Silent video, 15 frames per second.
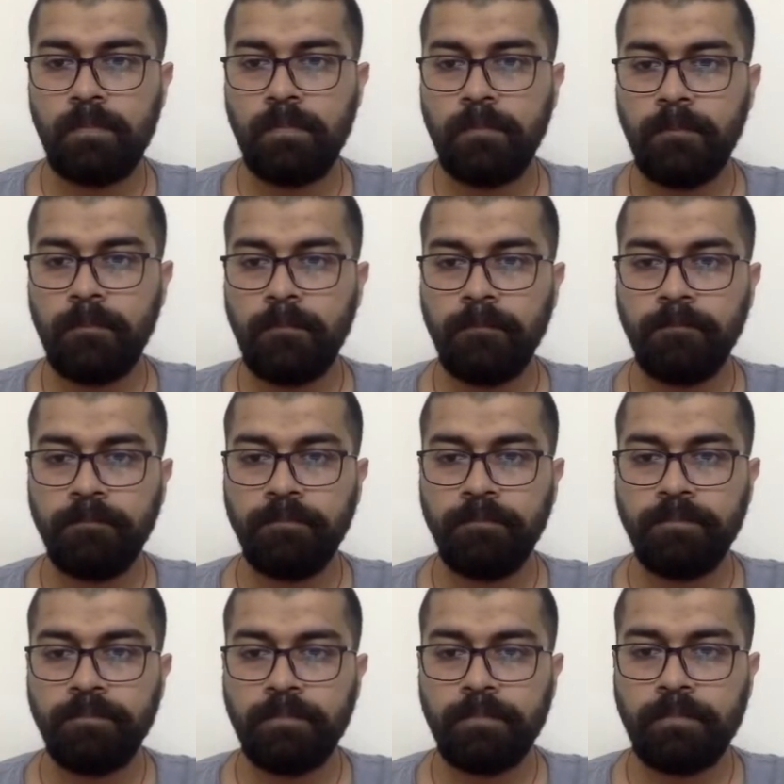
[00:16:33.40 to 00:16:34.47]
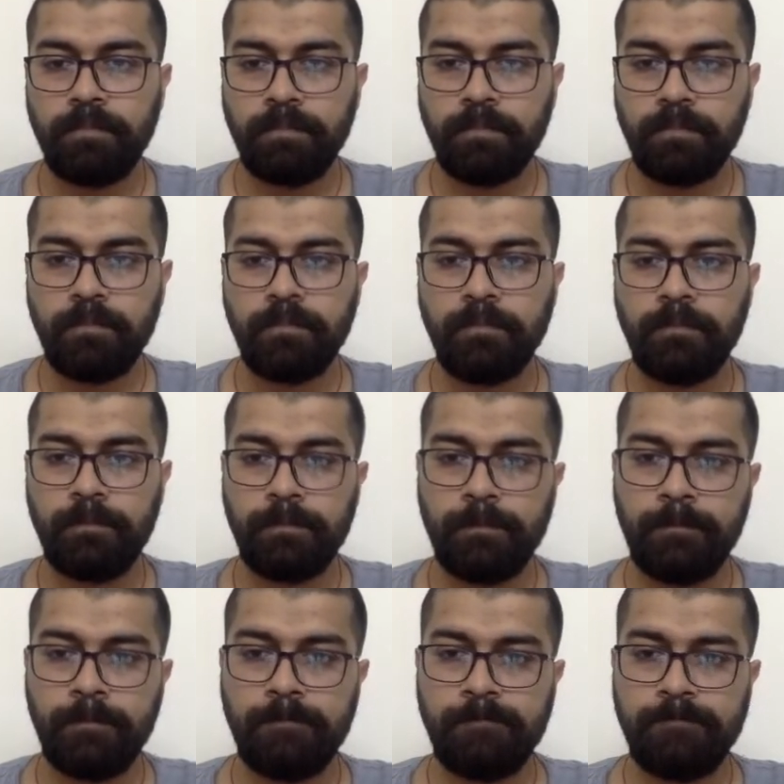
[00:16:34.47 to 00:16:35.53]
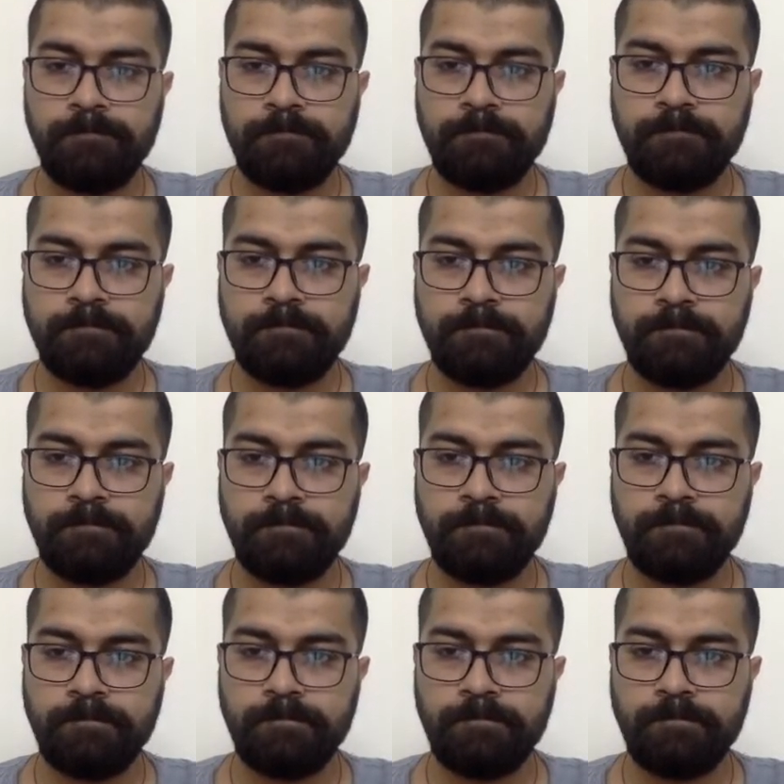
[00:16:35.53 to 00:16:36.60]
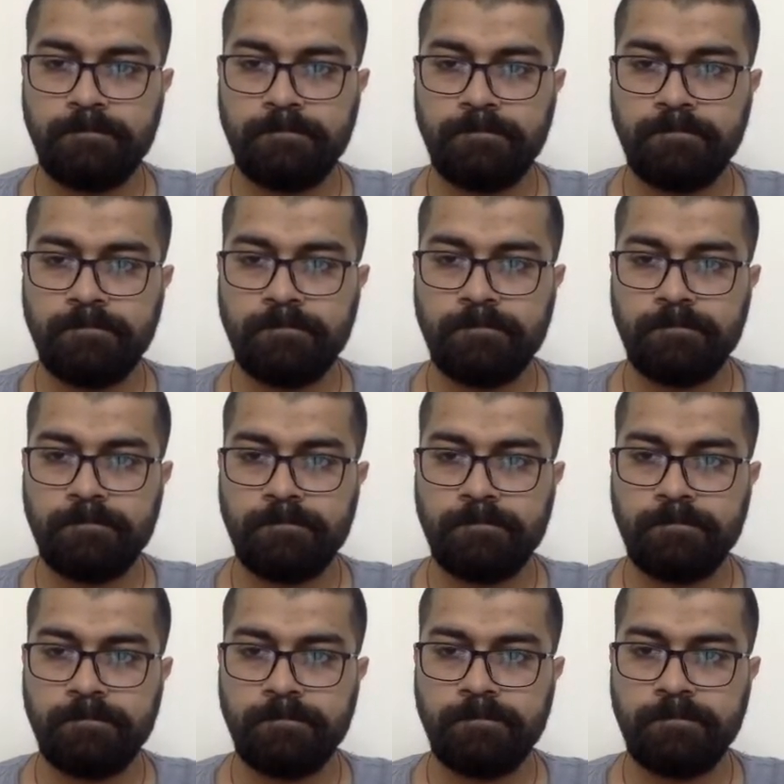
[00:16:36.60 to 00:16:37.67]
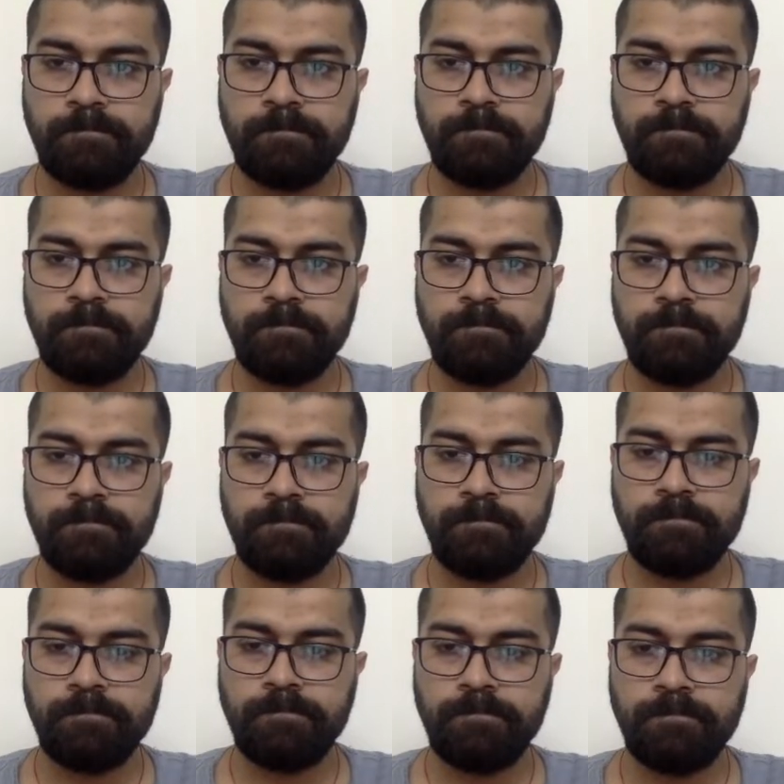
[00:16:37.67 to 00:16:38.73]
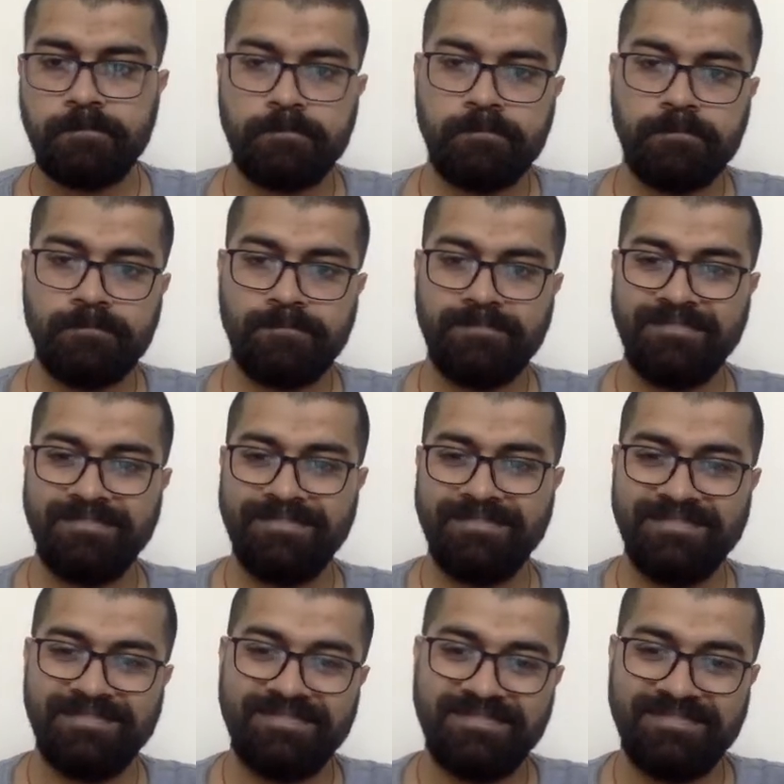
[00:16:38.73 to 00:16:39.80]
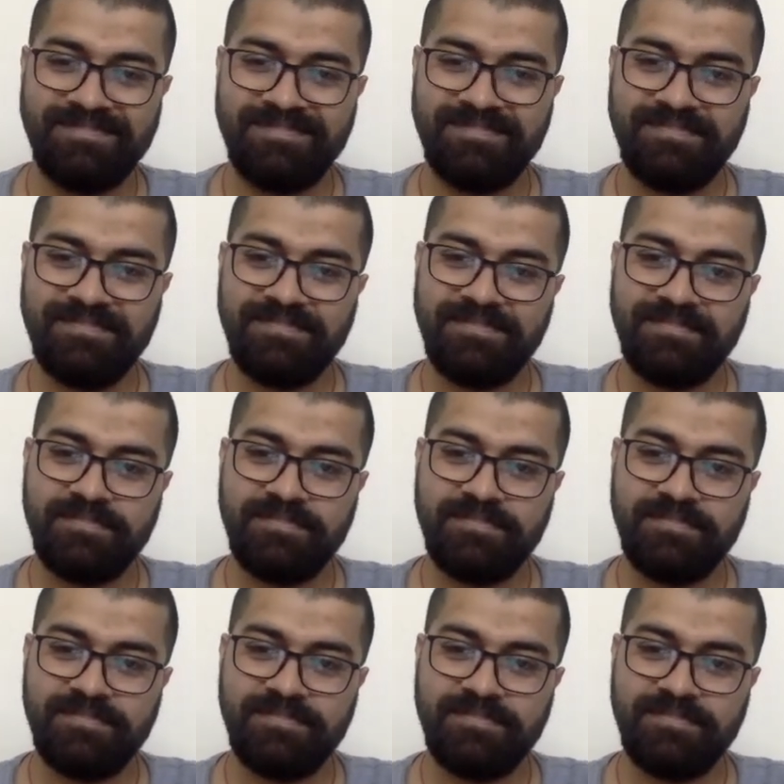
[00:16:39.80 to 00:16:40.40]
[no speech]